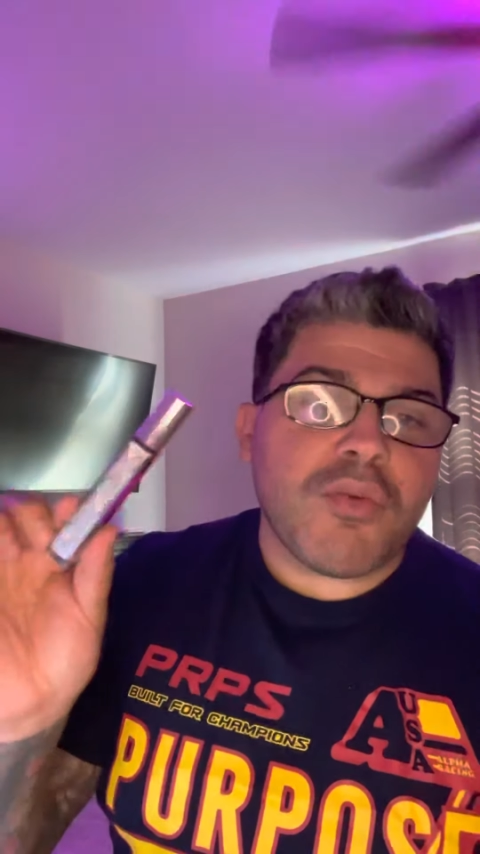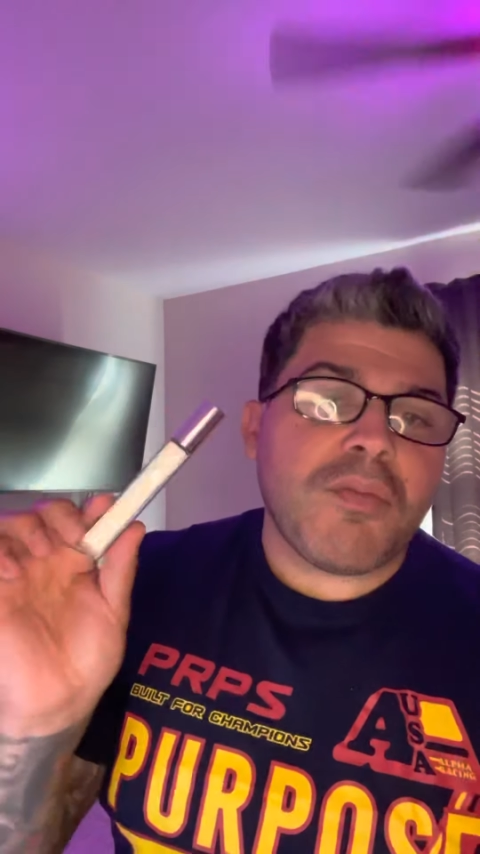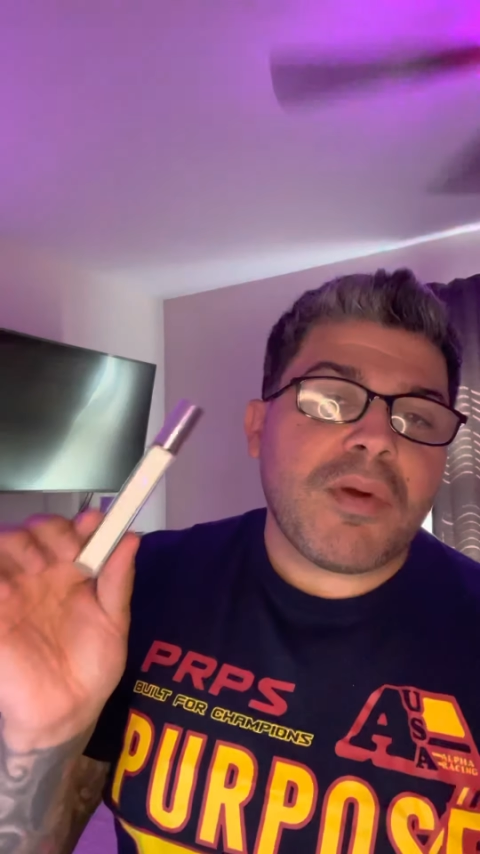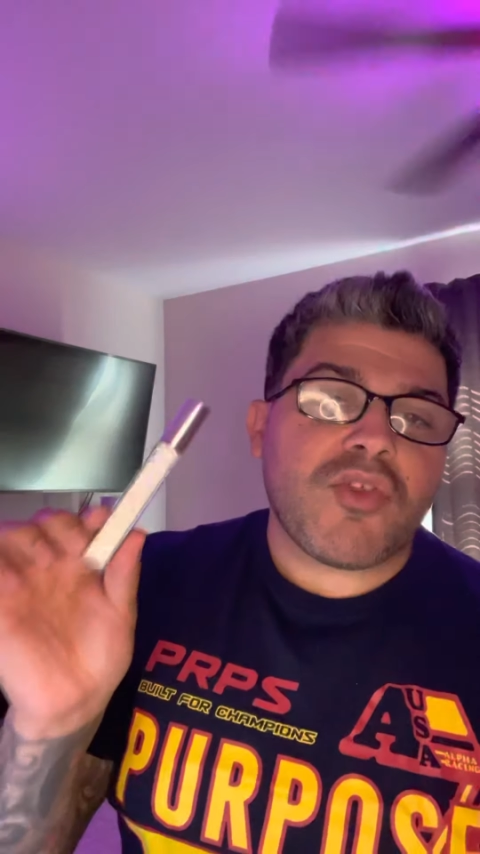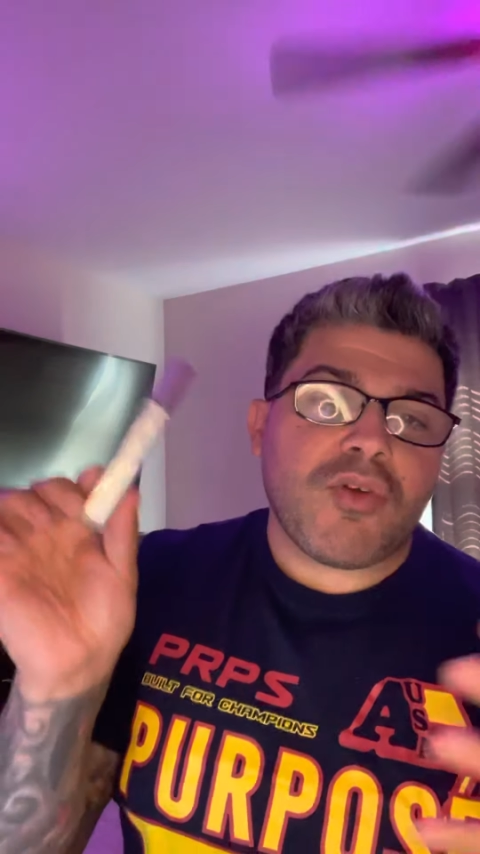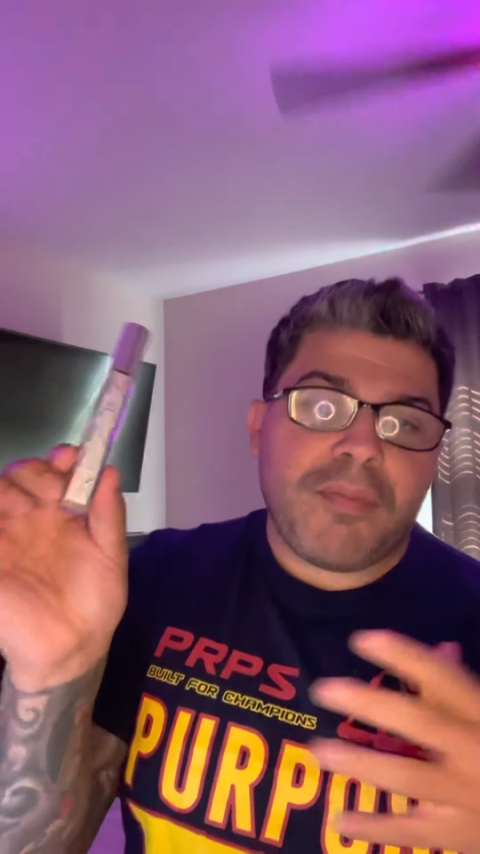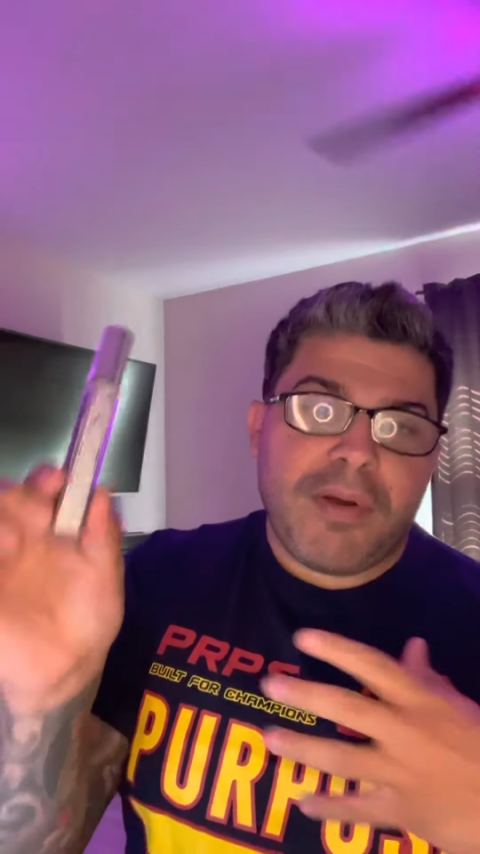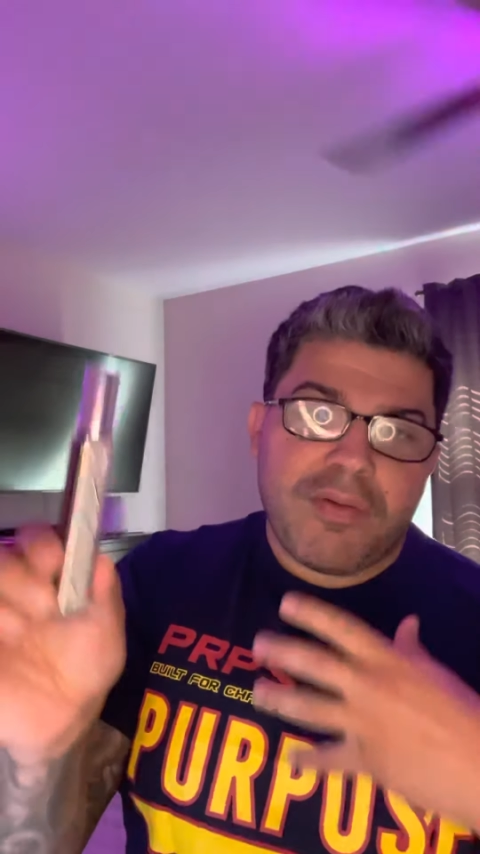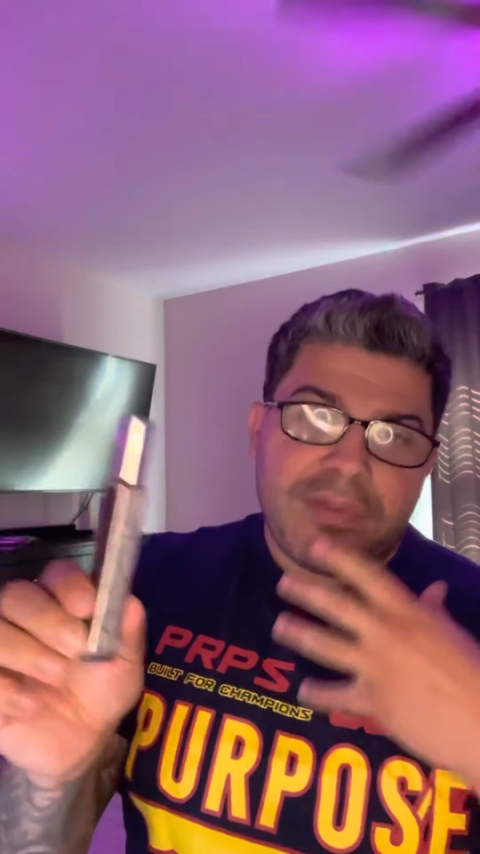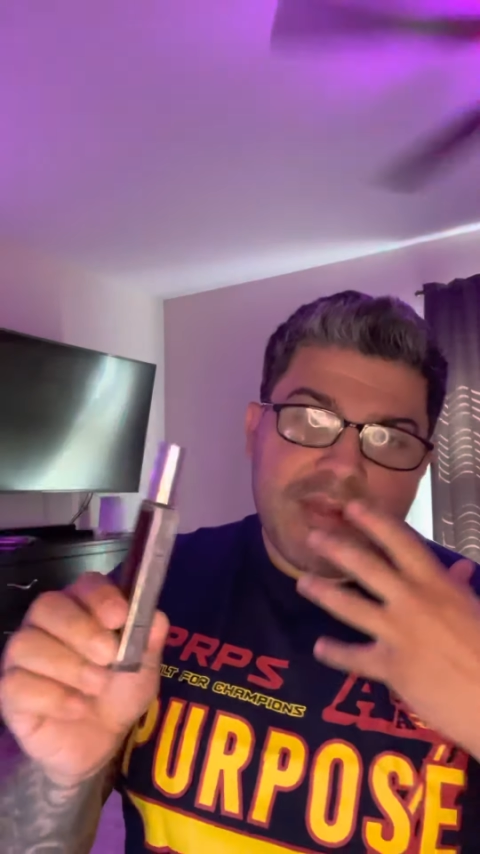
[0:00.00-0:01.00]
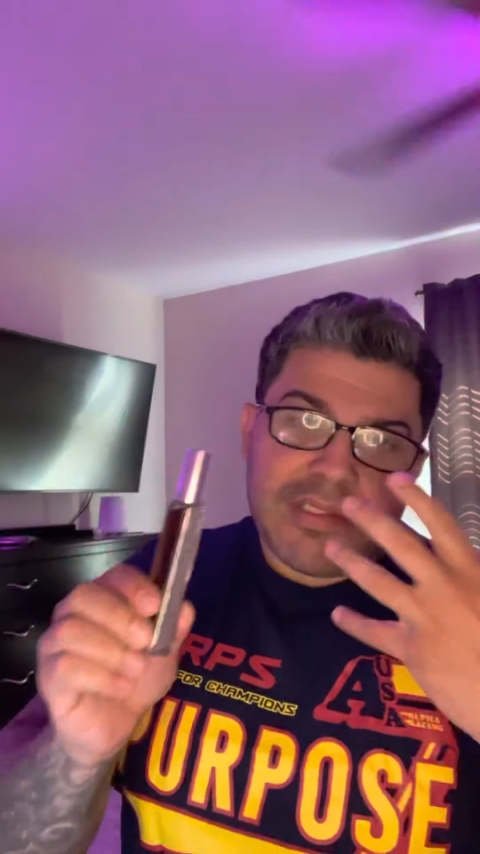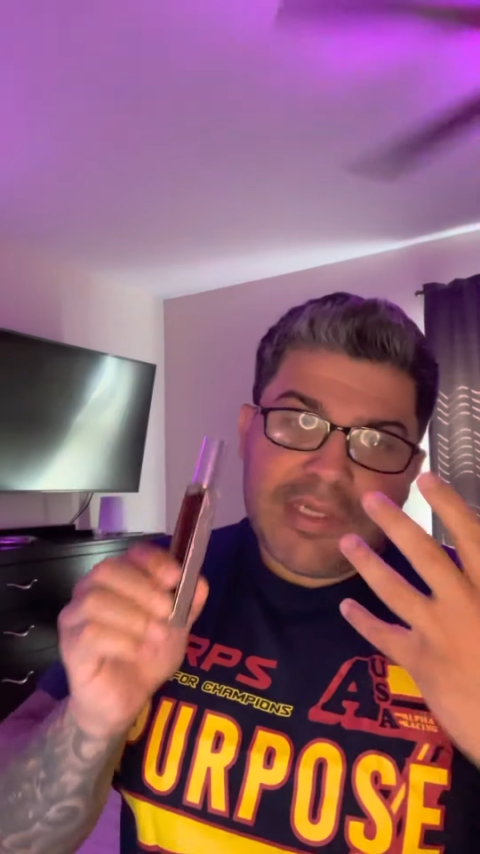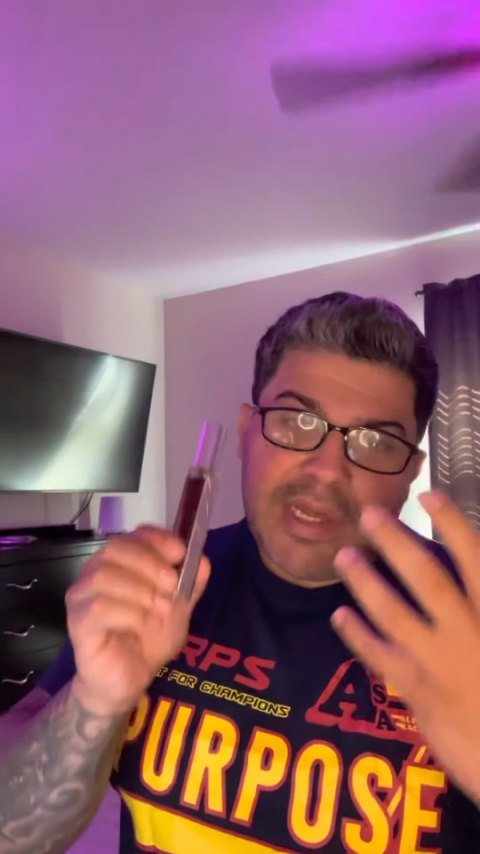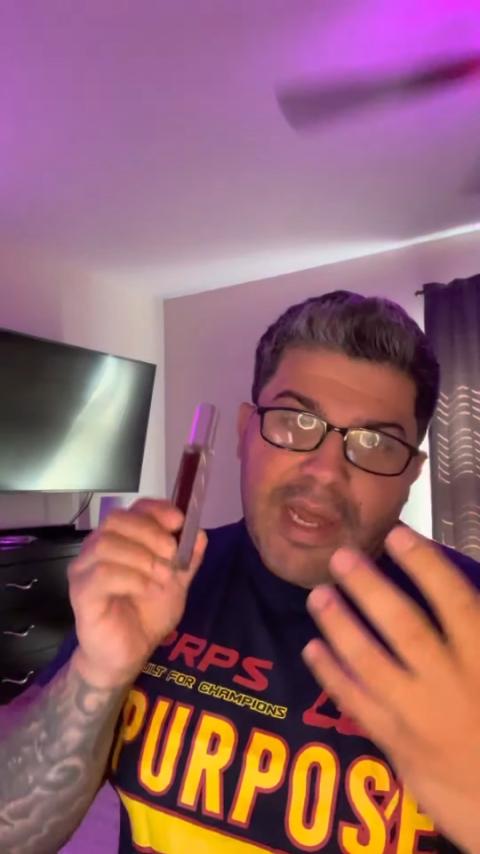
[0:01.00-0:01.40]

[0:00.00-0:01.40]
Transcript: much about these